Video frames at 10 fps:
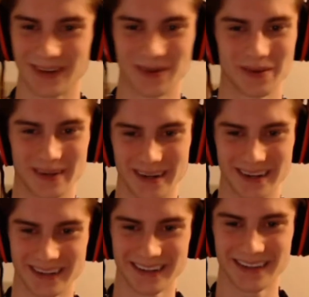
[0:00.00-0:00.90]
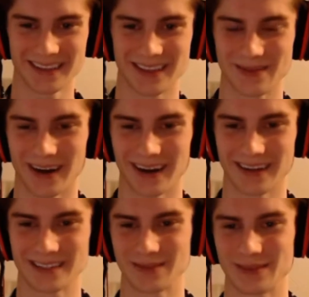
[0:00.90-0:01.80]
Oh, who's flying, you may ask?